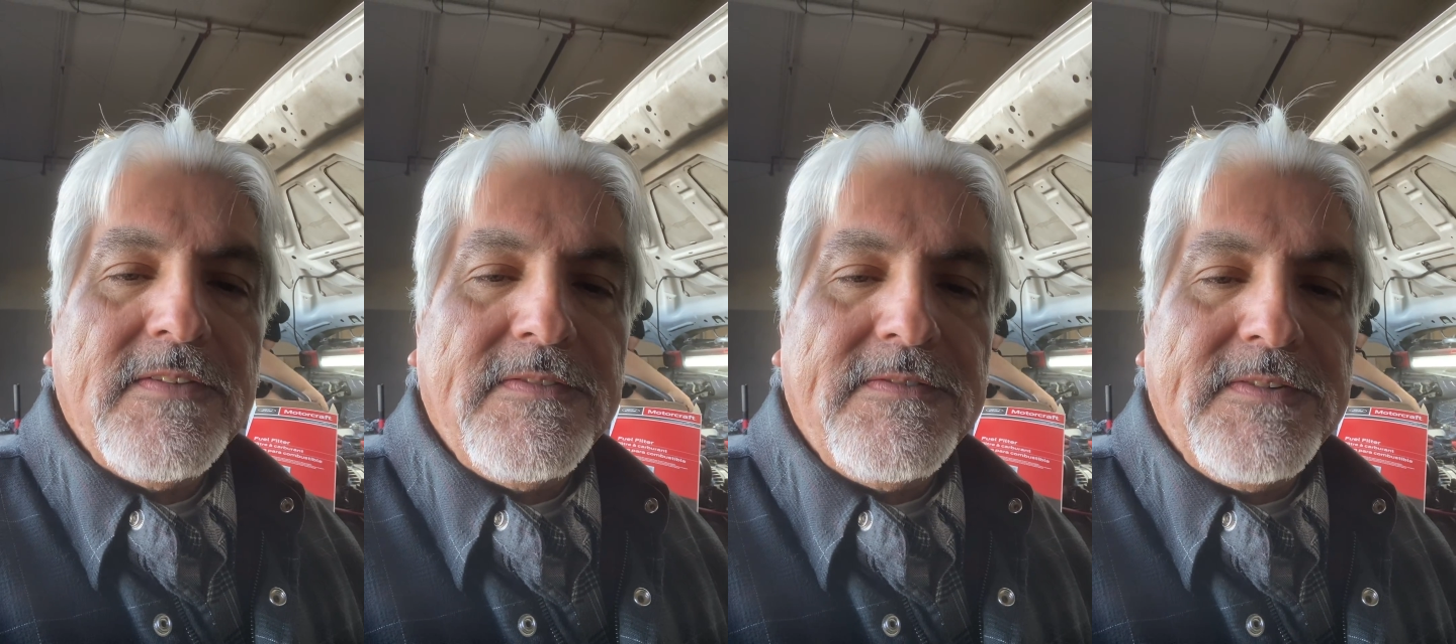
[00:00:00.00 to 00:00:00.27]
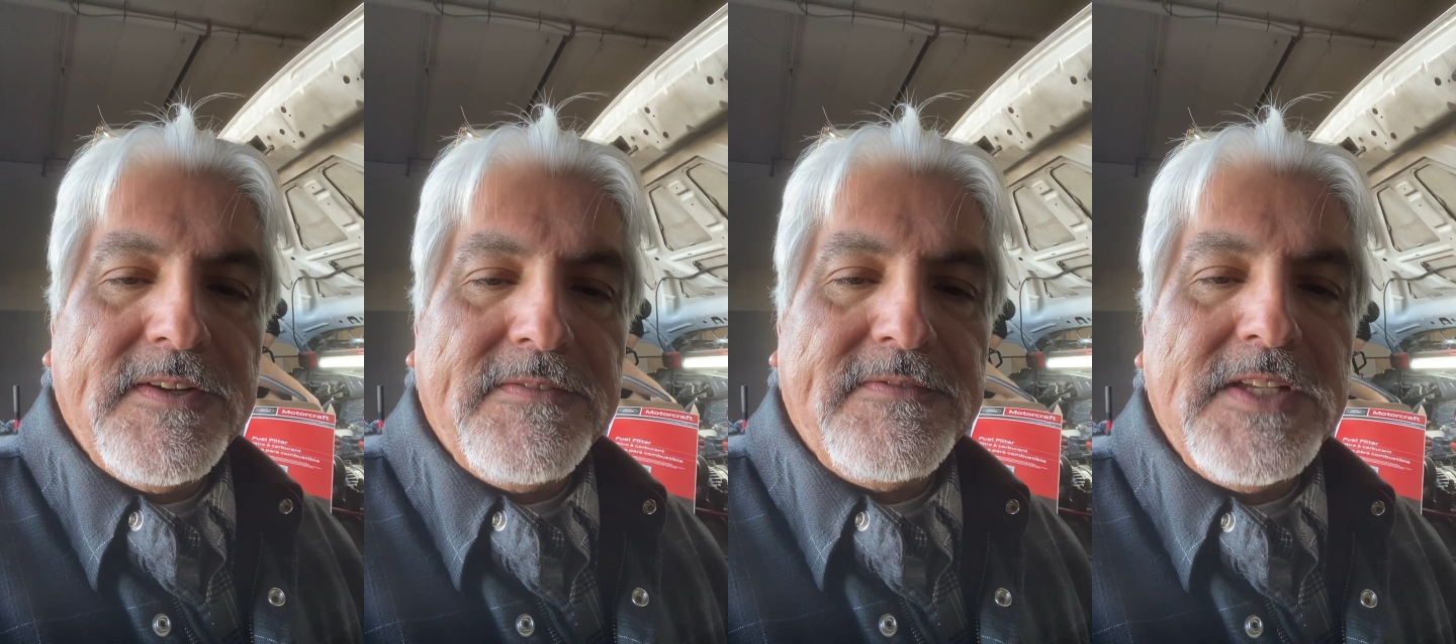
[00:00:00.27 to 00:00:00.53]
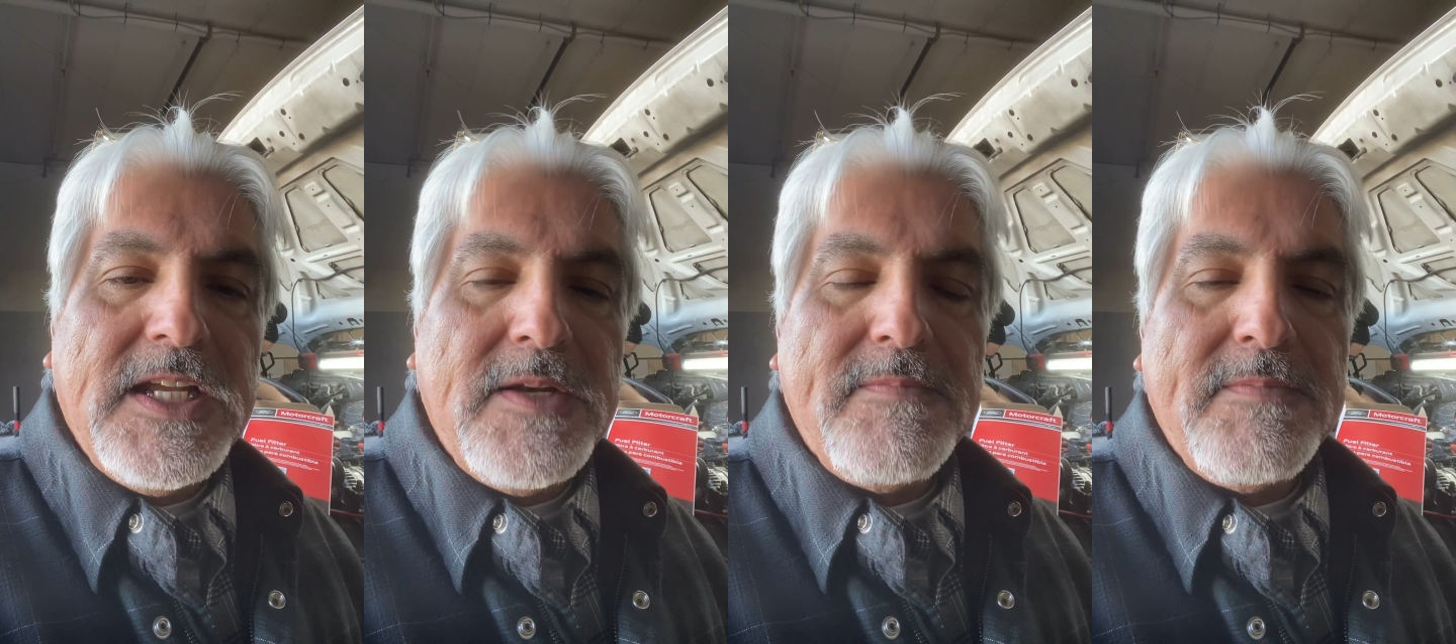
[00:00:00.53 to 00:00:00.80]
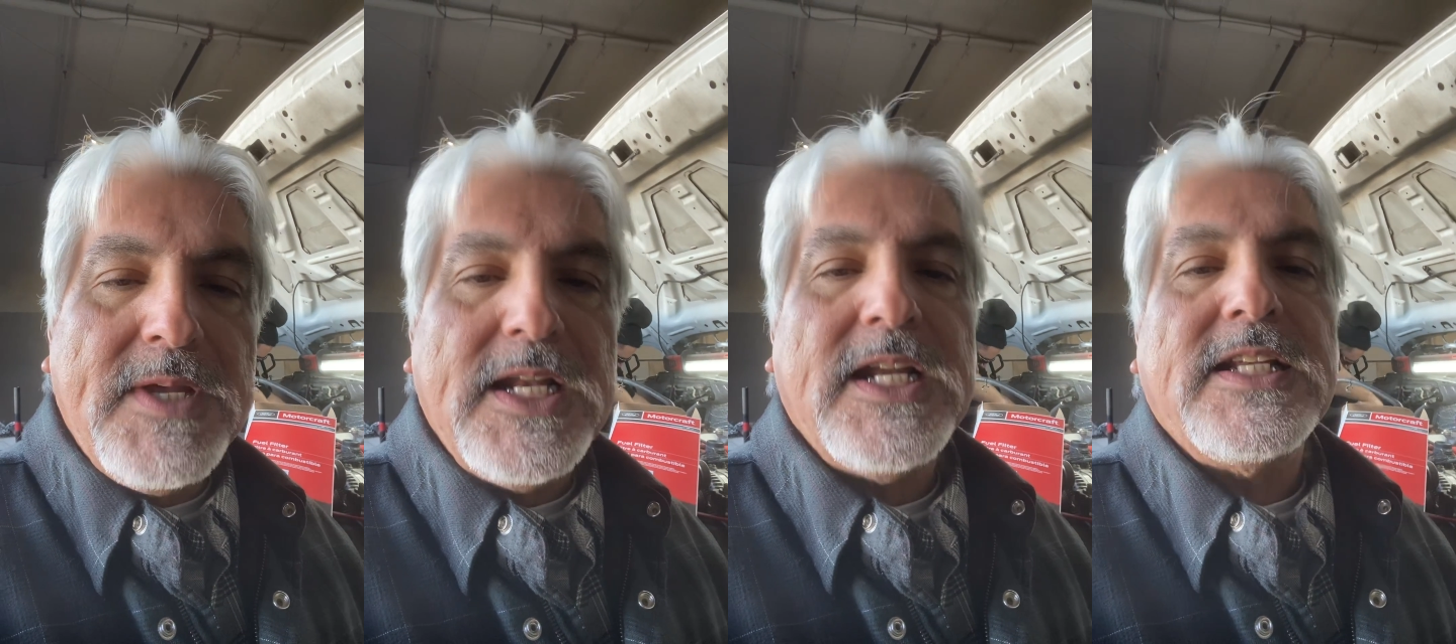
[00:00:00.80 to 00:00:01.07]
15
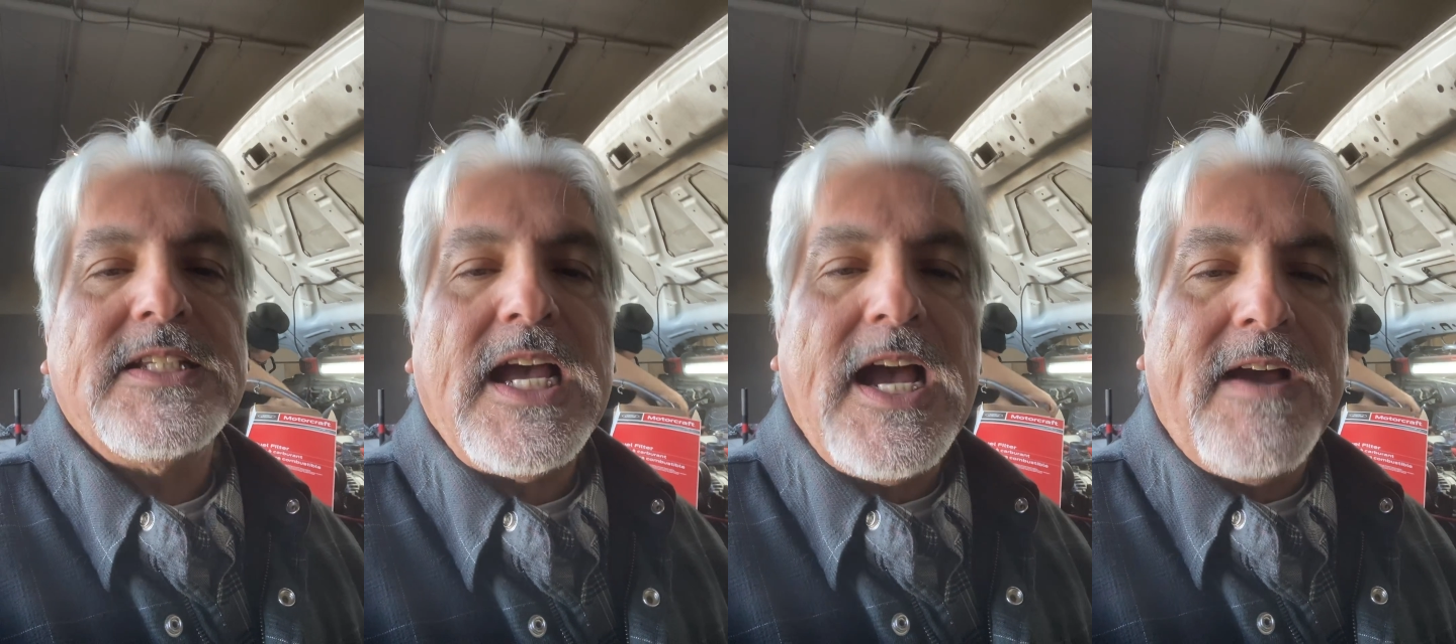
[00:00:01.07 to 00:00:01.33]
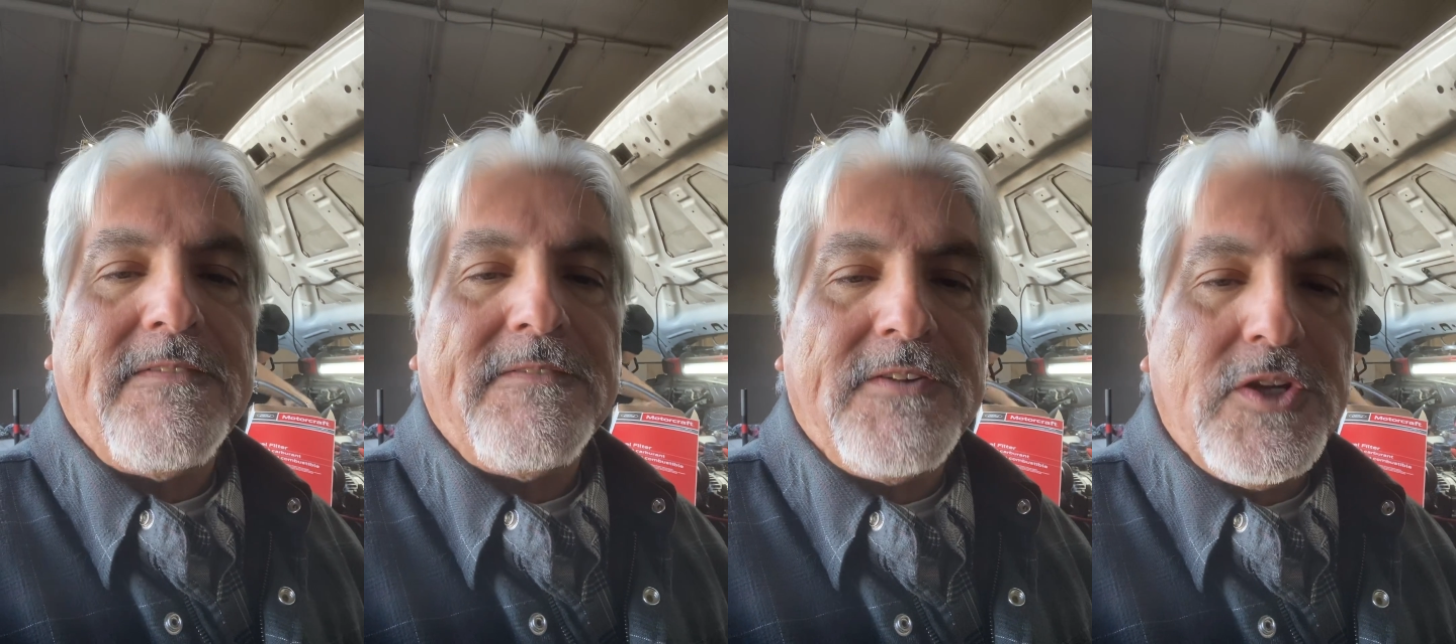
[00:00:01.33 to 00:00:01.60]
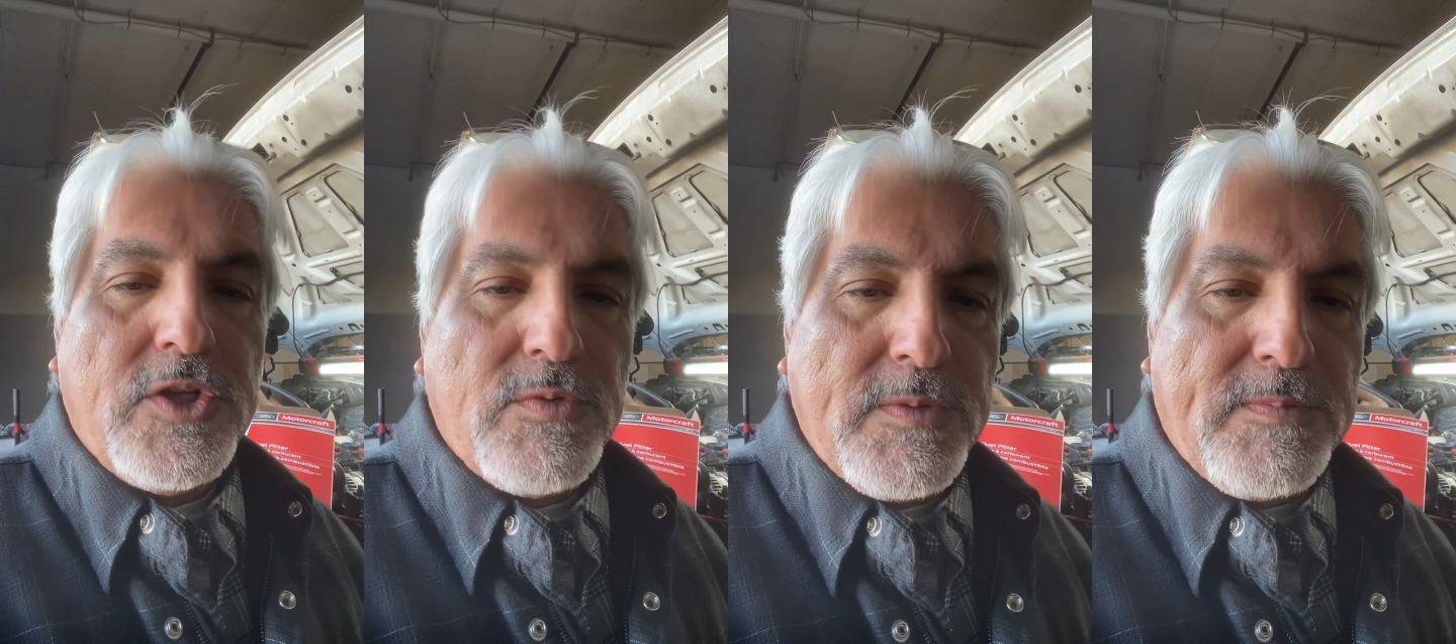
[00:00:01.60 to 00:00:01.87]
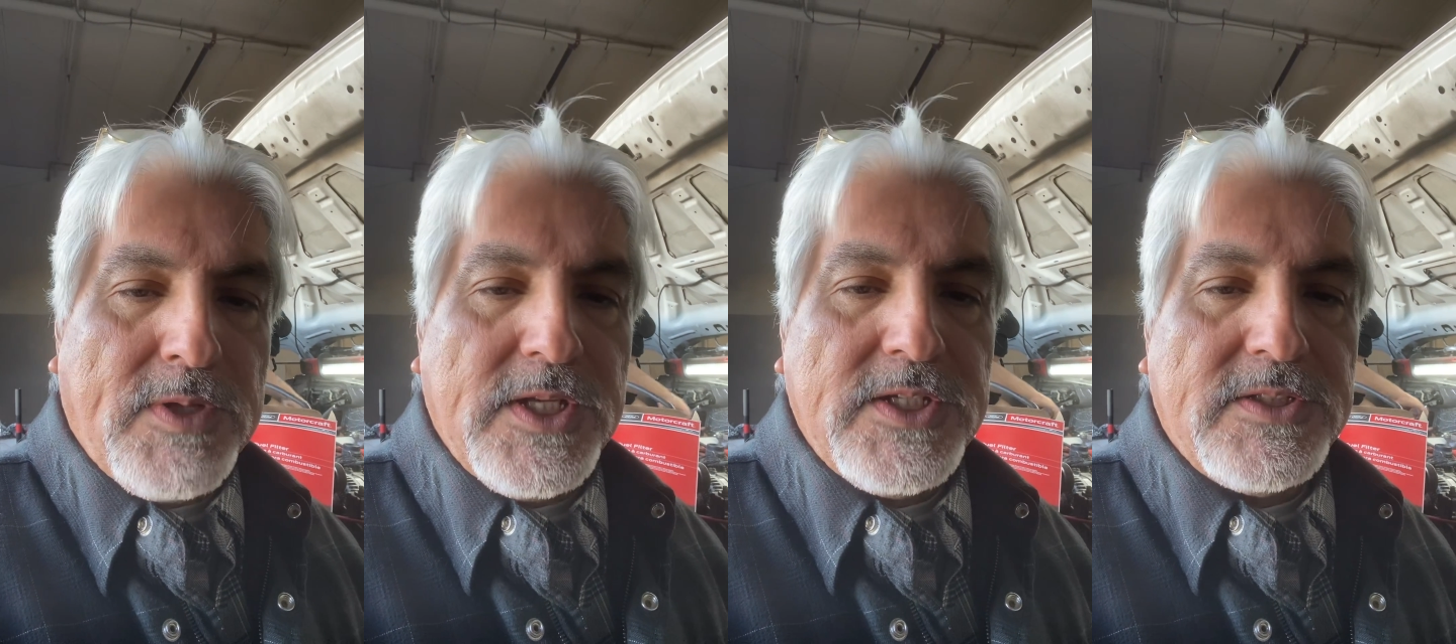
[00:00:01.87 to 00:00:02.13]
minutes after you
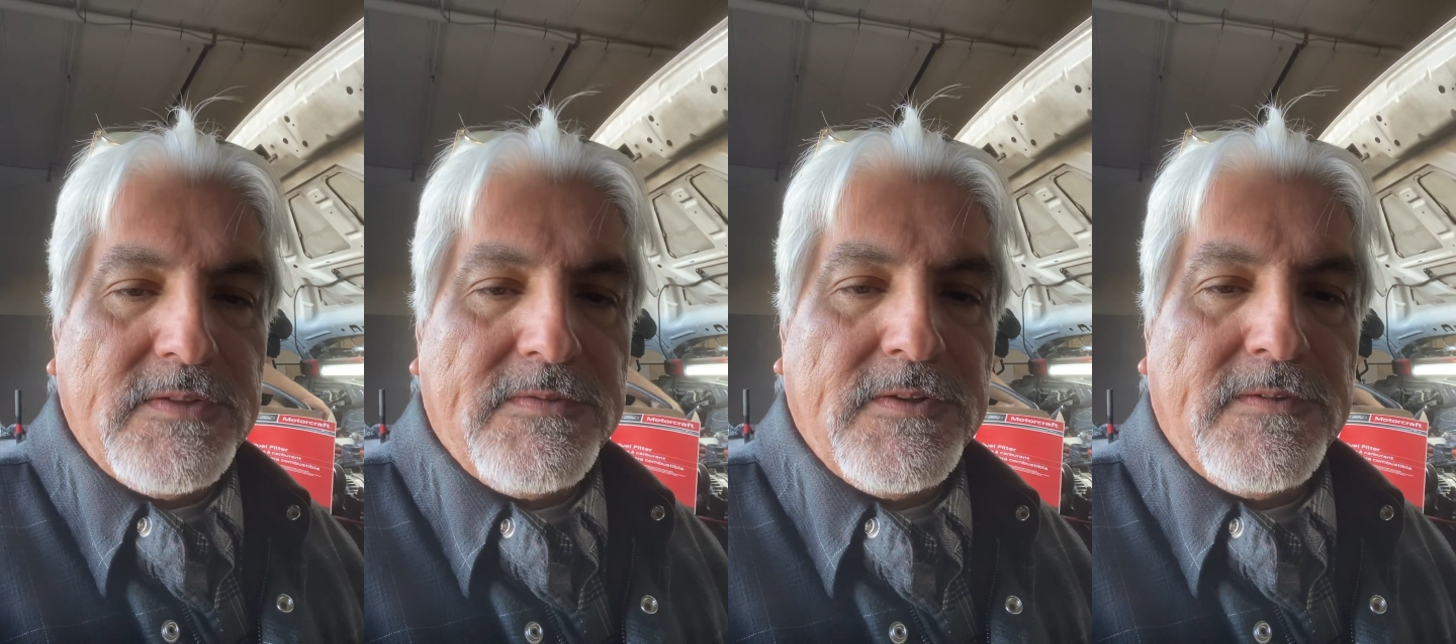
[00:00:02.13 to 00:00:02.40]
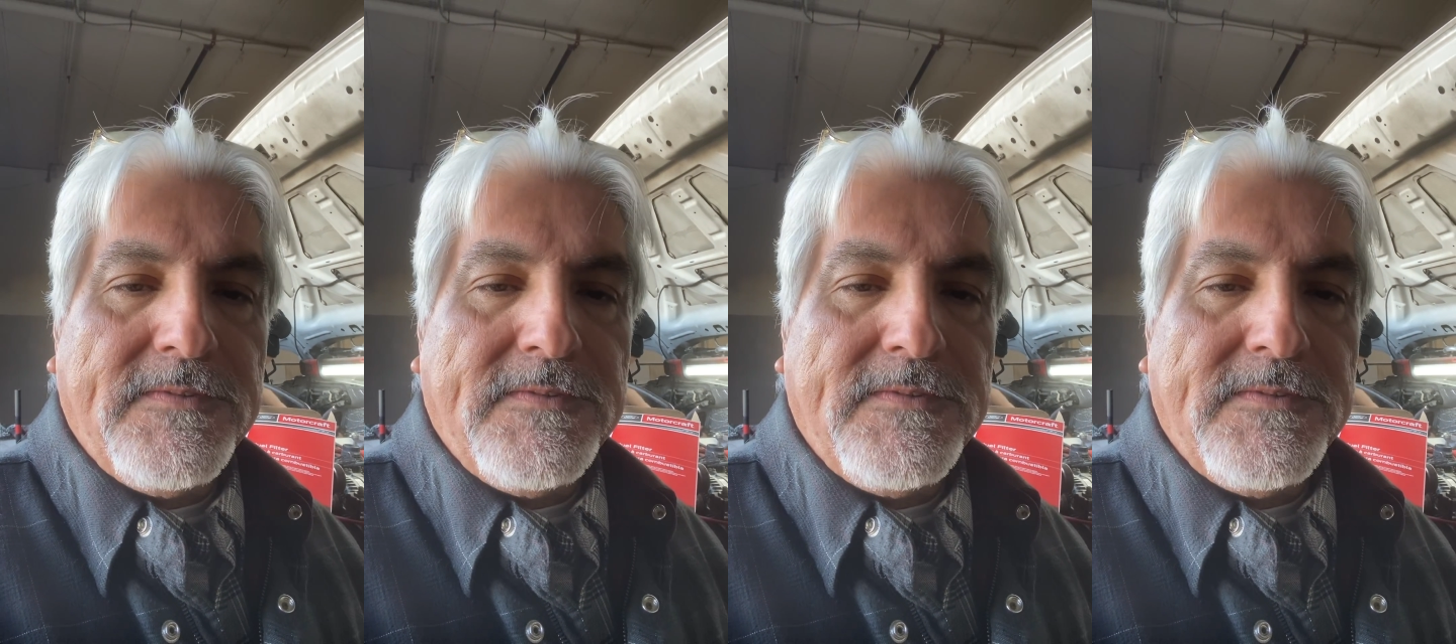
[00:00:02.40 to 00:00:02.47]
replace the fuel